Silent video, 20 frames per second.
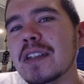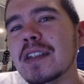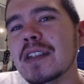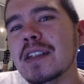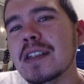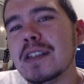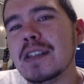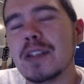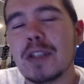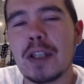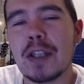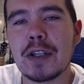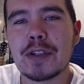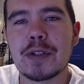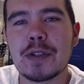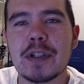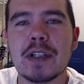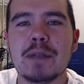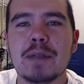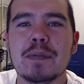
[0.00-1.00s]
the
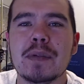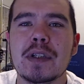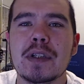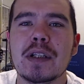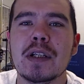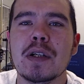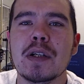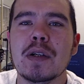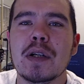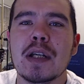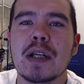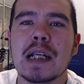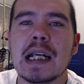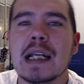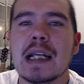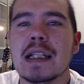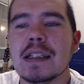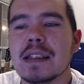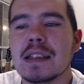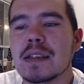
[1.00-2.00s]
trip, and
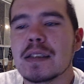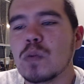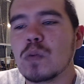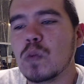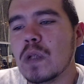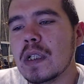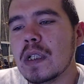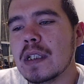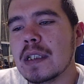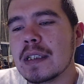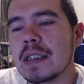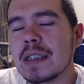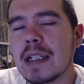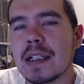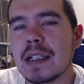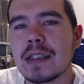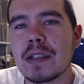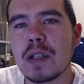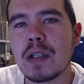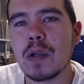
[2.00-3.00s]
kind of just
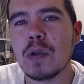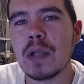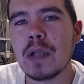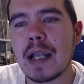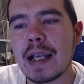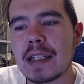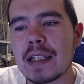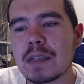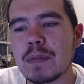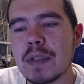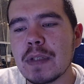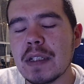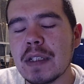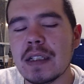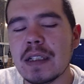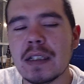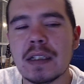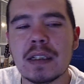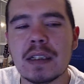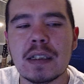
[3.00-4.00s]
decided to go last minute,